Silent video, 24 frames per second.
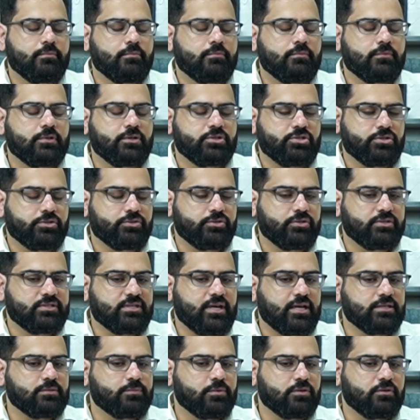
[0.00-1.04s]
the Children's
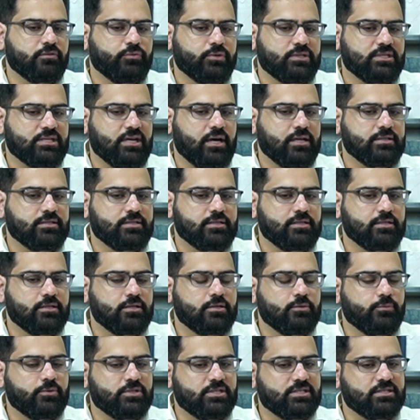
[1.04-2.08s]
Hospital of Wisconsin,
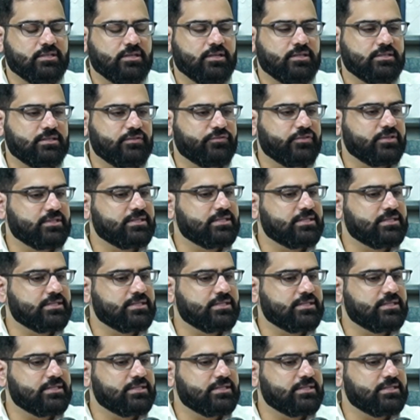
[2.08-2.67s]
which is in a different